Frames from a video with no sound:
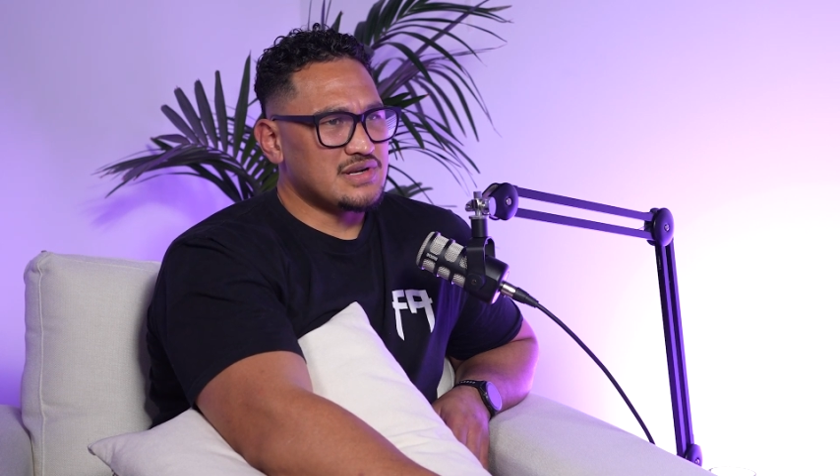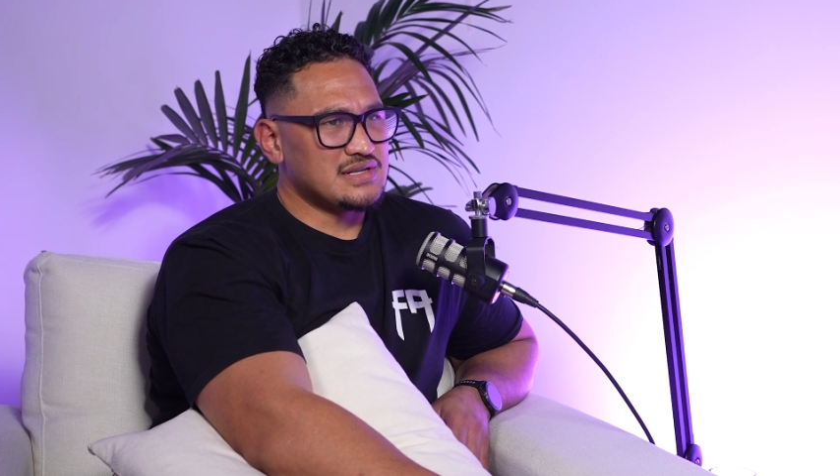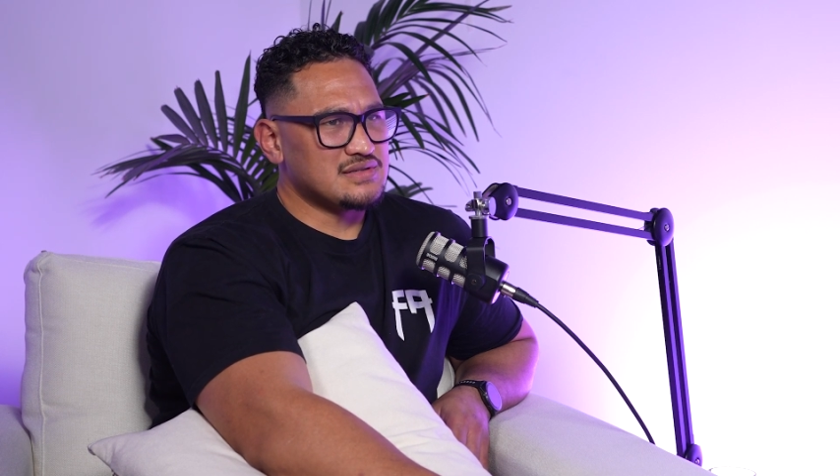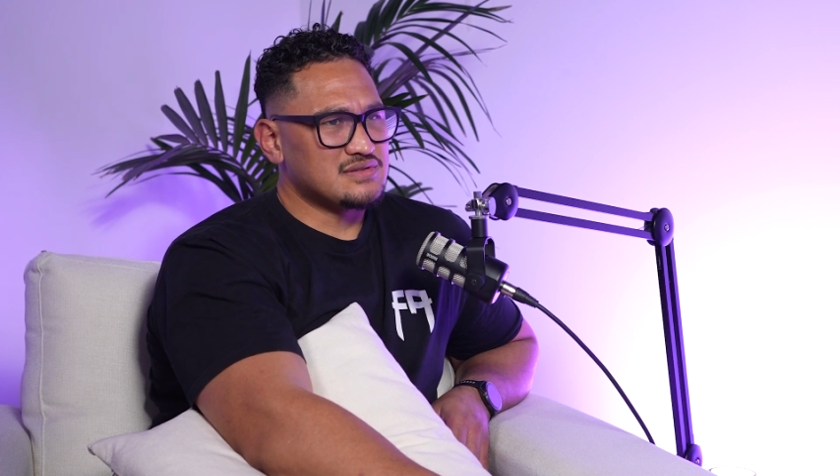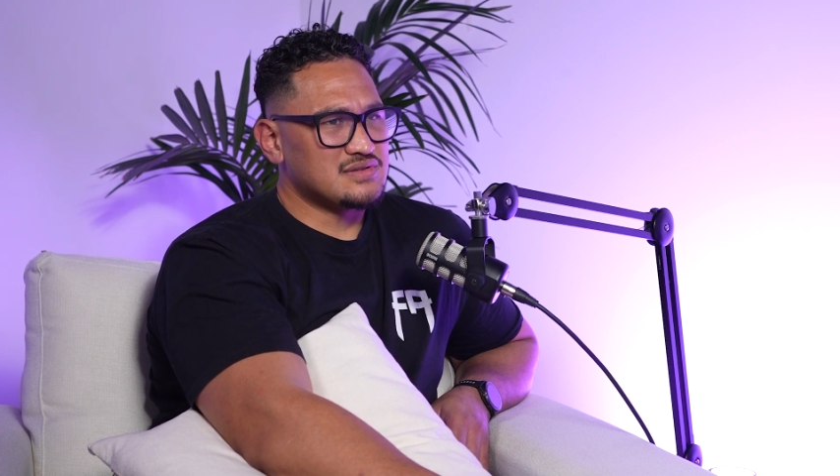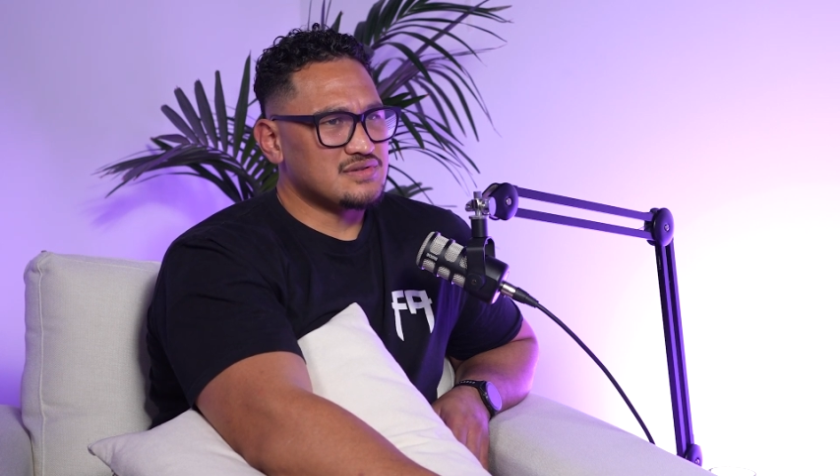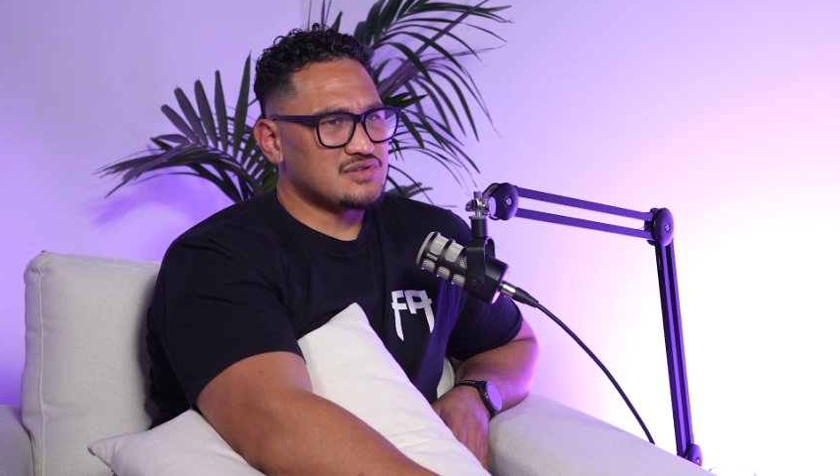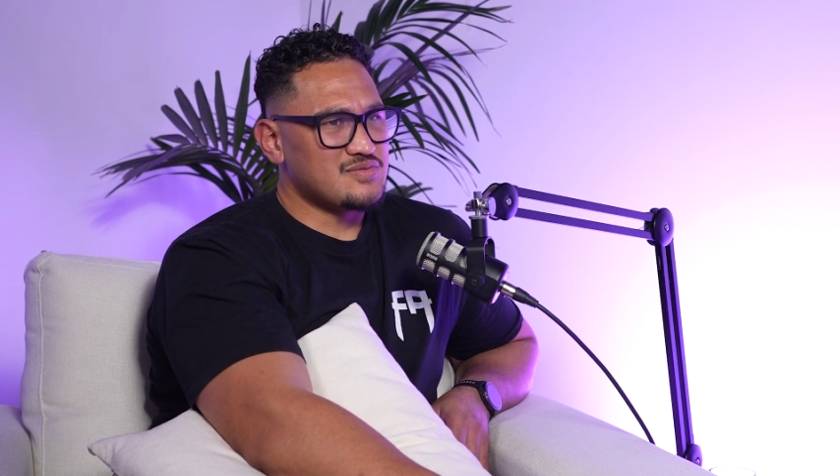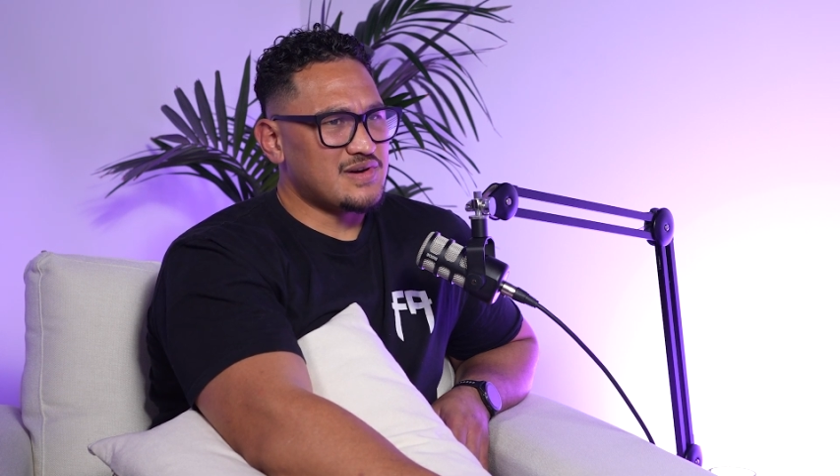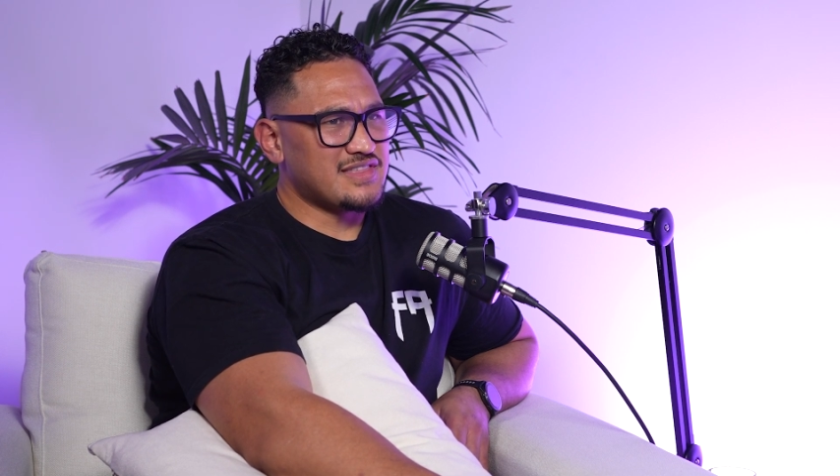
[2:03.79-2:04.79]
and
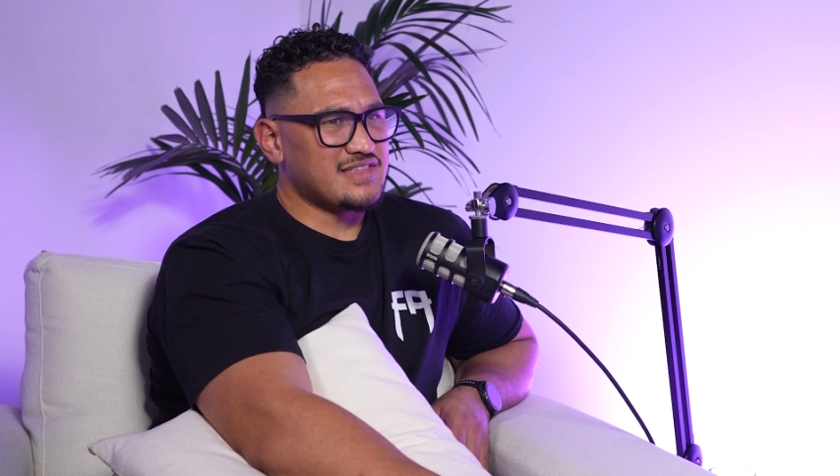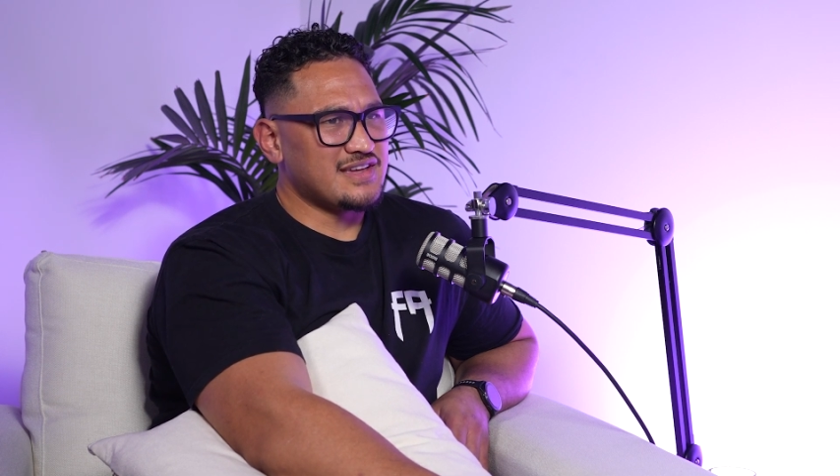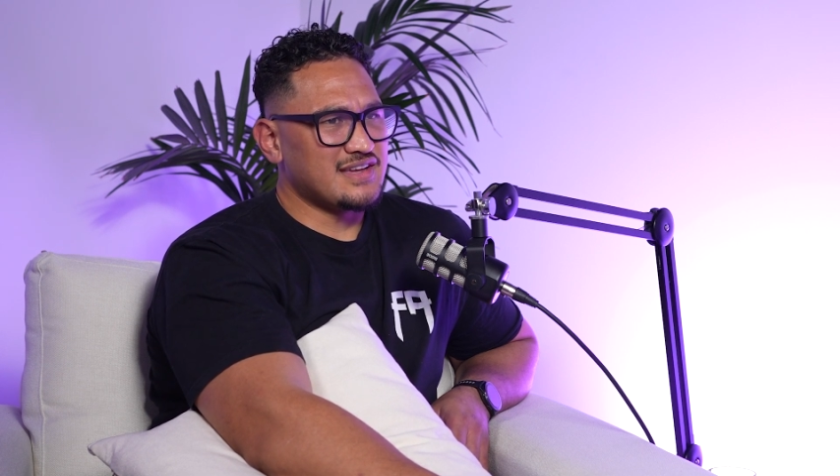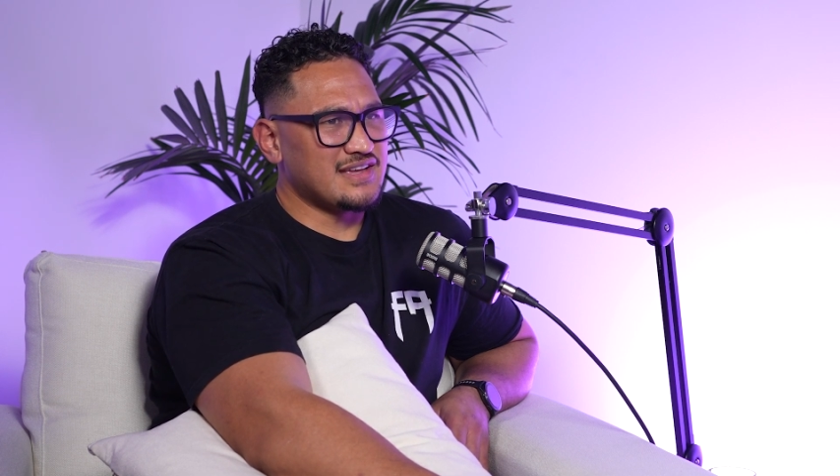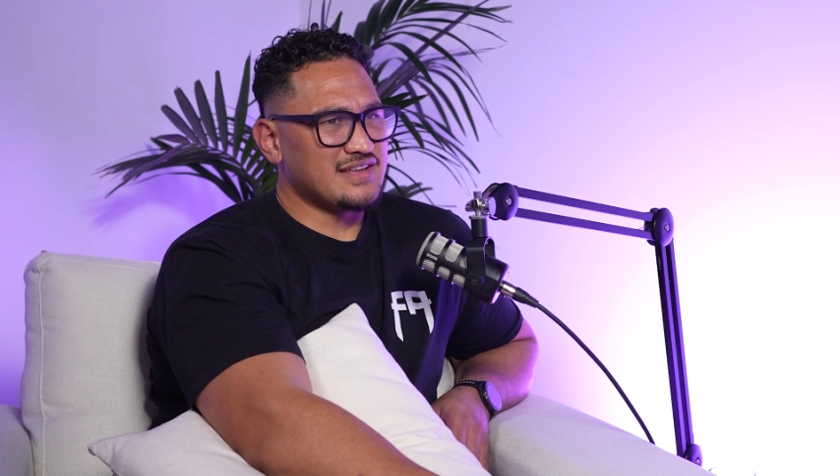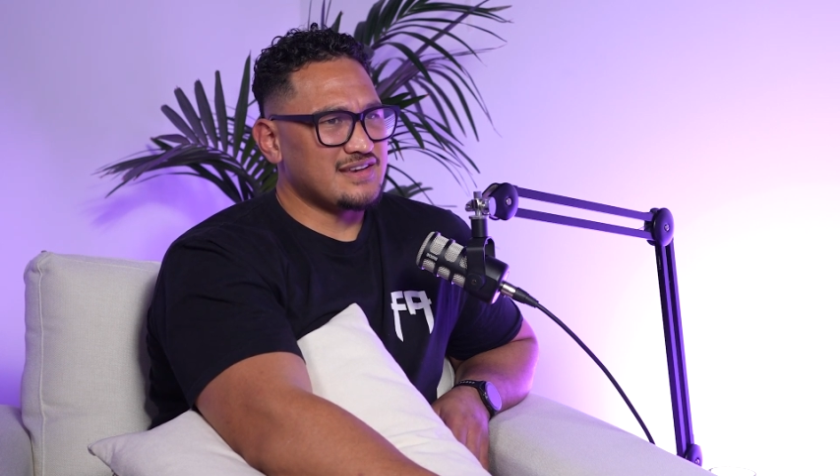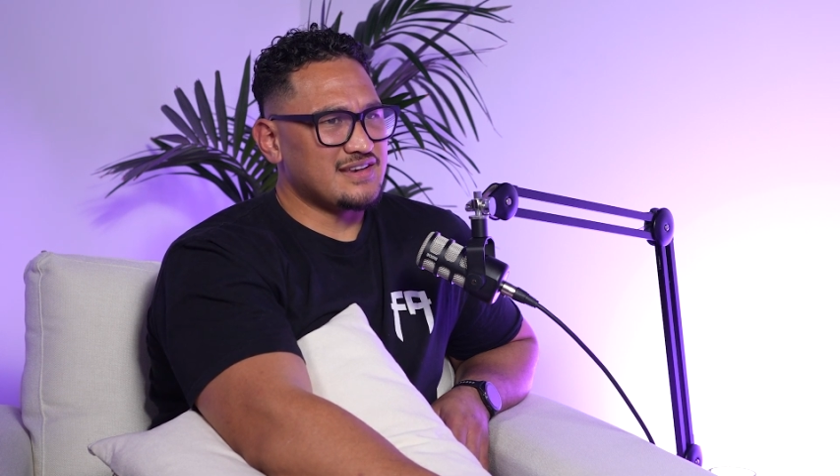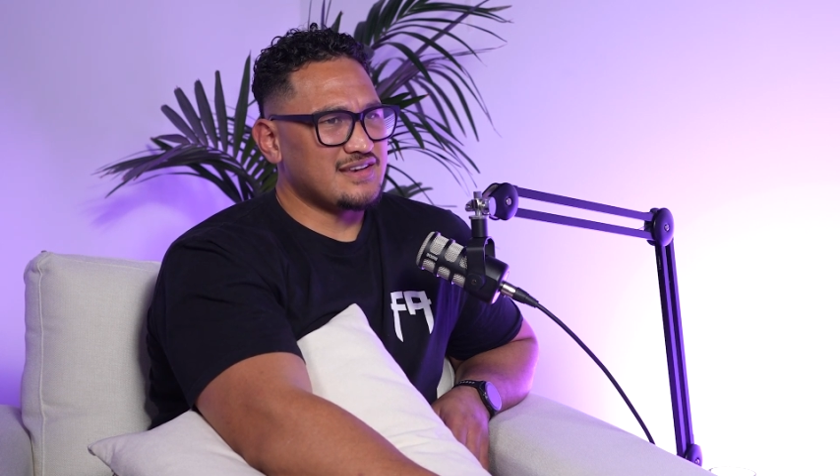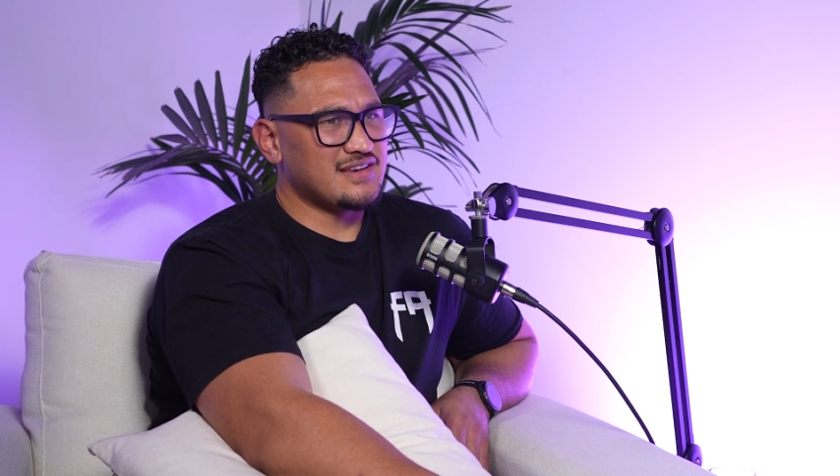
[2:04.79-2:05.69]
do my thing, and